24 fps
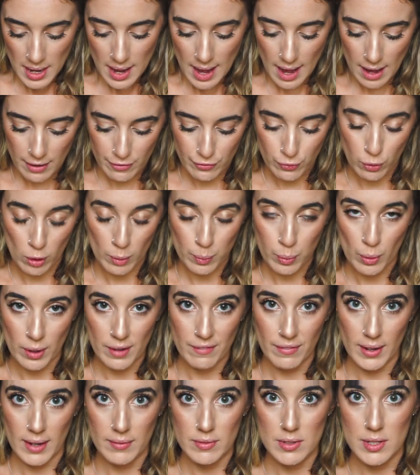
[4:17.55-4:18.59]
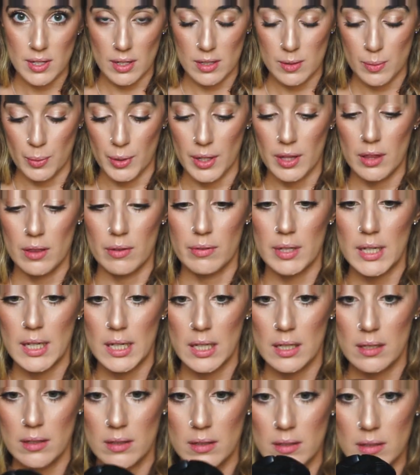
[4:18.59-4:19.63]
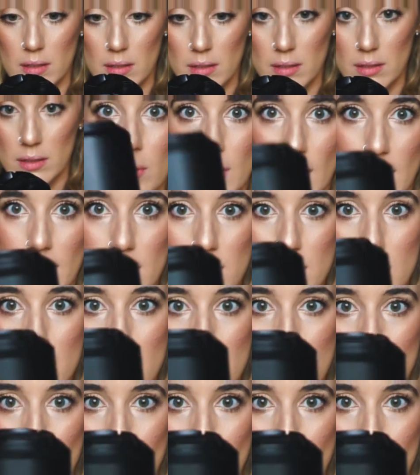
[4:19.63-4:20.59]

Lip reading: f4.5 to 6.3. That is